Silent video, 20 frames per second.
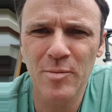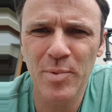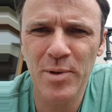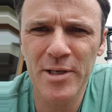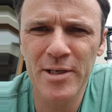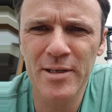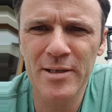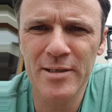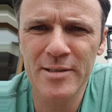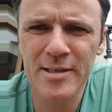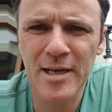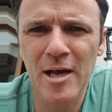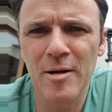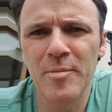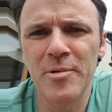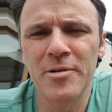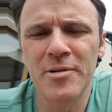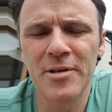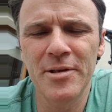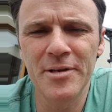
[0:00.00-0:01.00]
the bike
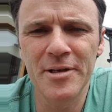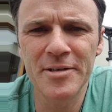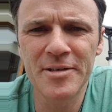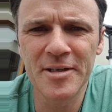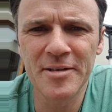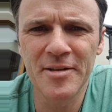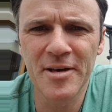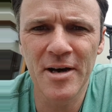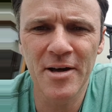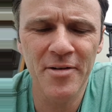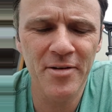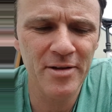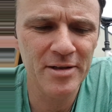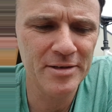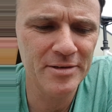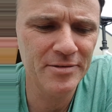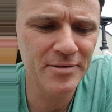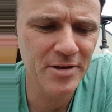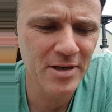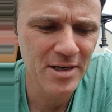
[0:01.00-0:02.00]
examined, and I did that.
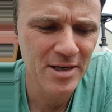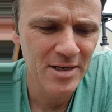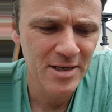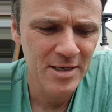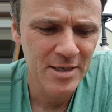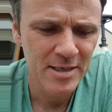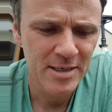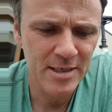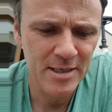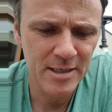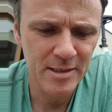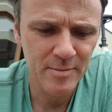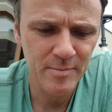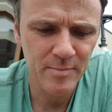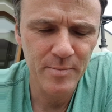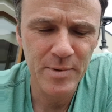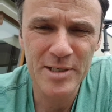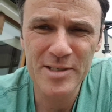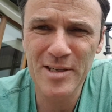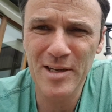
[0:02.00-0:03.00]
And
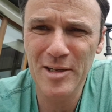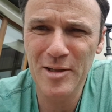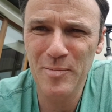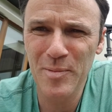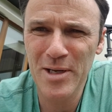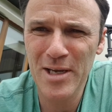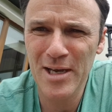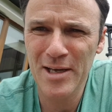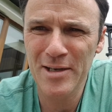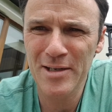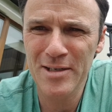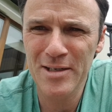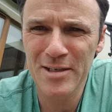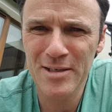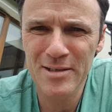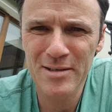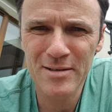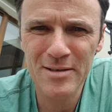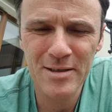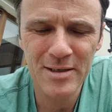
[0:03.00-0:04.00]
basically the mechanic
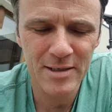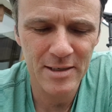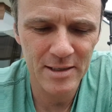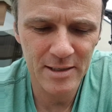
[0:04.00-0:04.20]
in